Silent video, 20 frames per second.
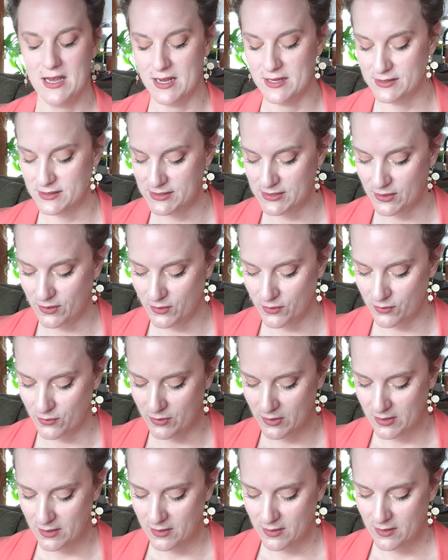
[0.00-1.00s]
And
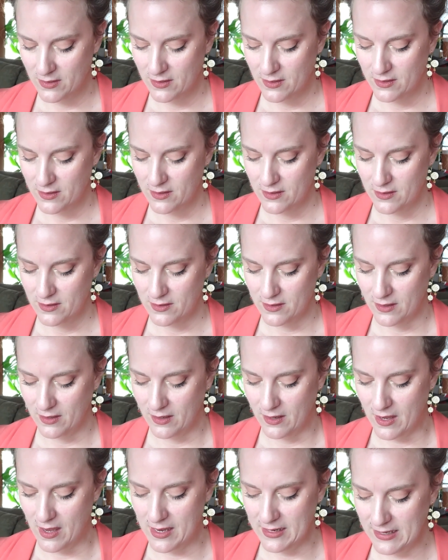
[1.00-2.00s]
so
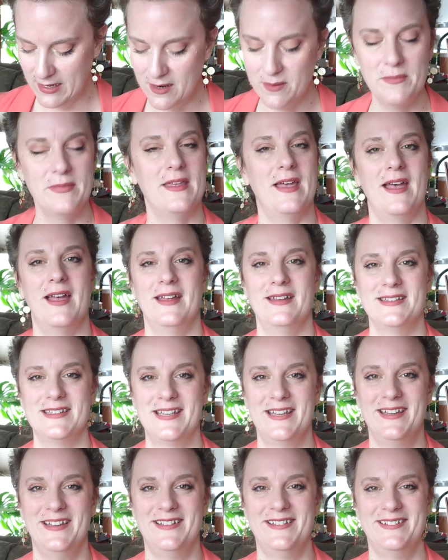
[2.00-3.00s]
I am
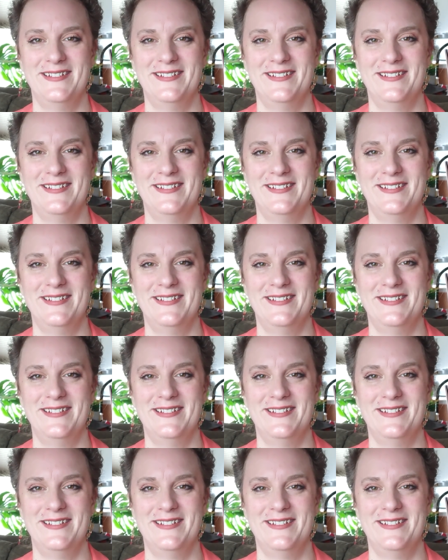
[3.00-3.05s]
that.